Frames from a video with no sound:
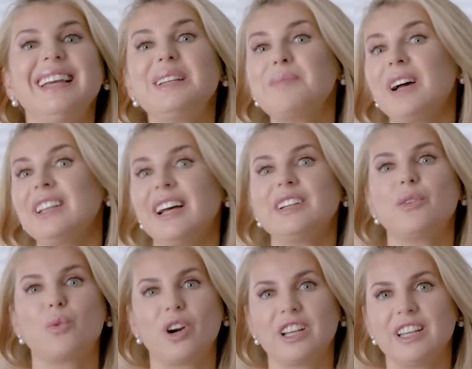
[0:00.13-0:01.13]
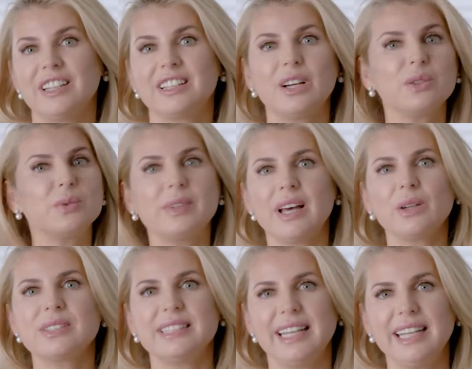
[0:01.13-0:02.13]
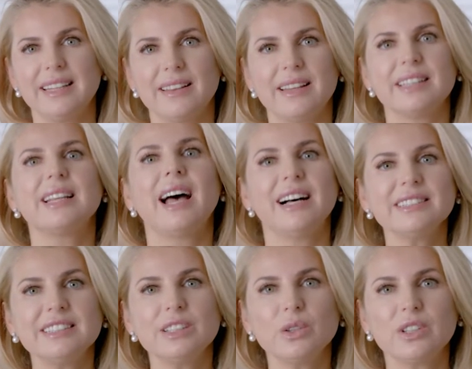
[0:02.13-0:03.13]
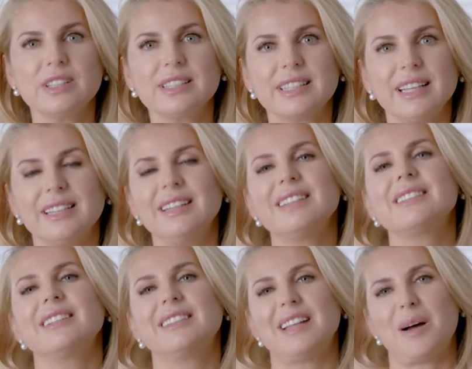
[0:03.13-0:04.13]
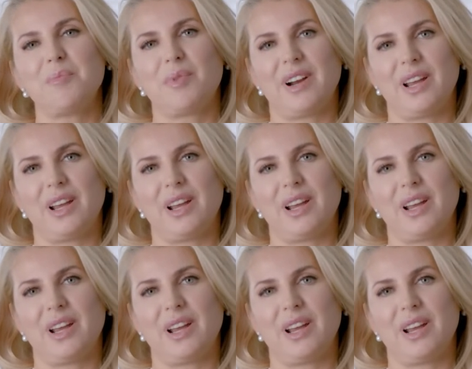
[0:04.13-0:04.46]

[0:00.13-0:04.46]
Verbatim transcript: In my line of work, it goes without saying that healthy looking skin is a top